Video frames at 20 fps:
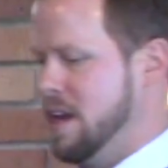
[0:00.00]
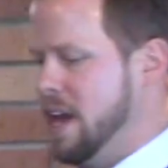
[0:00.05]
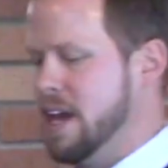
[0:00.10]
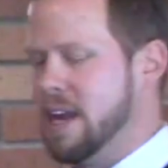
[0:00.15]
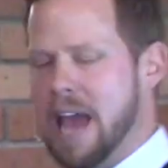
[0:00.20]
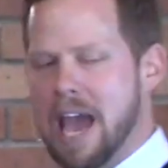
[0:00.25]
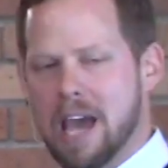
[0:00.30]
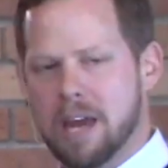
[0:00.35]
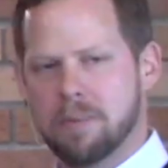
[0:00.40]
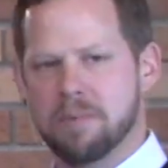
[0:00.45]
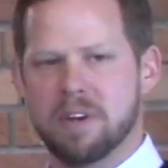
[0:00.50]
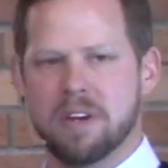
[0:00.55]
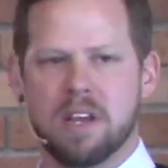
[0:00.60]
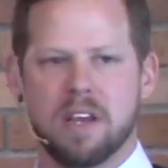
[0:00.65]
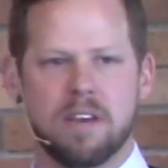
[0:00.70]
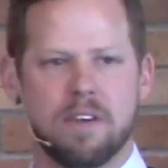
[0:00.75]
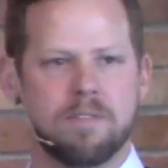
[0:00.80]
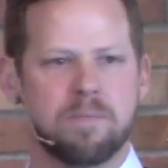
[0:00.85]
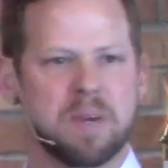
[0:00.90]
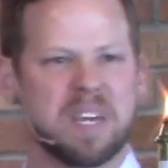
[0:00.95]
And Adam
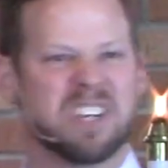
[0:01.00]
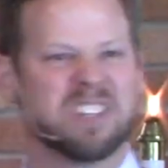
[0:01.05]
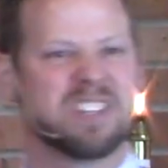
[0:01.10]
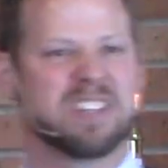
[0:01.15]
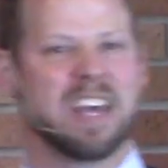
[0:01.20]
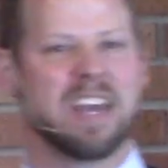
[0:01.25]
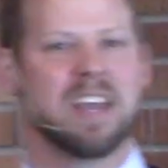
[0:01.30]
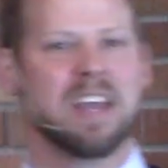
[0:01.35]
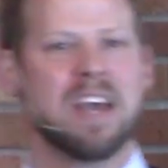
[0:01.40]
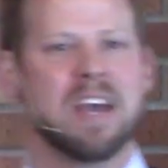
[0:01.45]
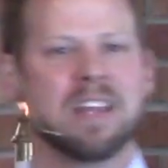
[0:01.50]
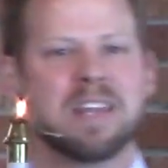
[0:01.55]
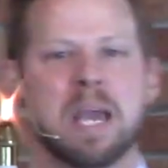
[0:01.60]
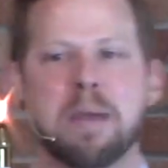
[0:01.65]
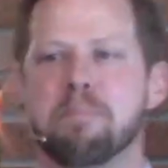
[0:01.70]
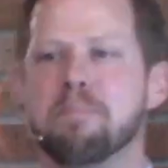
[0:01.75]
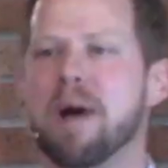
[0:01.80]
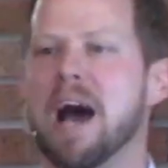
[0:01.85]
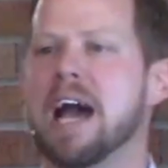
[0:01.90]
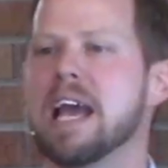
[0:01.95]
and Eve, because
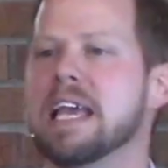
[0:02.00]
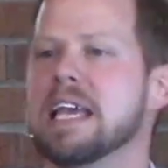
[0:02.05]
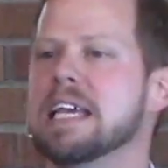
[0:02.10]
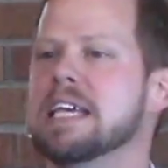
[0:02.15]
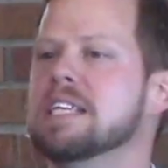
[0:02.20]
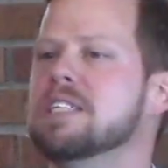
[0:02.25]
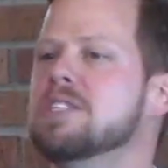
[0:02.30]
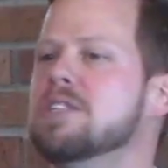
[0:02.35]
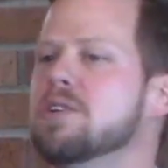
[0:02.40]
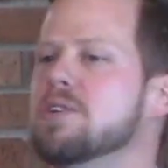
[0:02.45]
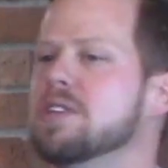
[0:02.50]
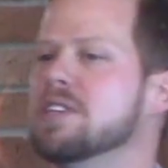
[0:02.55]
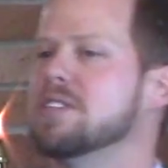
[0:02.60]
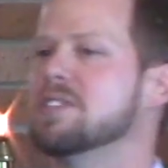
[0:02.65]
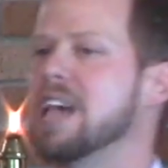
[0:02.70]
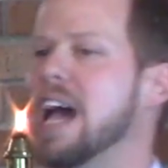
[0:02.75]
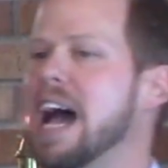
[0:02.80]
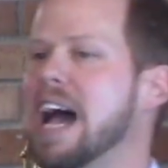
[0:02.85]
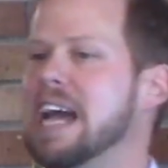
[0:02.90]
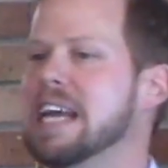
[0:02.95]
they buy into
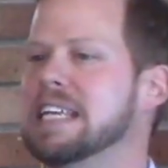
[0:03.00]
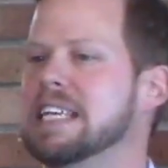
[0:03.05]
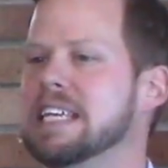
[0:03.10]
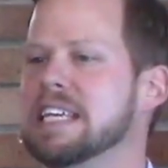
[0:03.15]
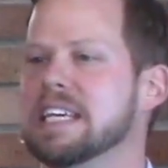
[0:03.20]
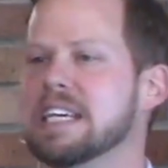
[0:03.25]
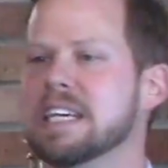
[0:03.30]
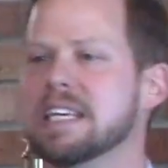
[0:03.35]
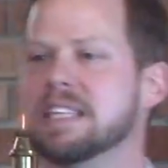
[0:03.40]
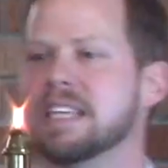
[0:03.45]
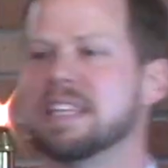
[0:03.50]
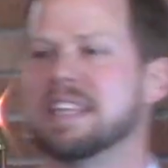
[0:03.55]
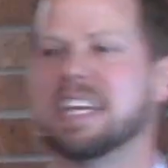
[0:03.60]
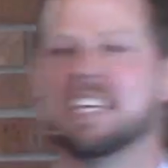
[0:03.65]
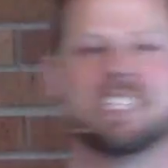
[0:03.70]
this idea that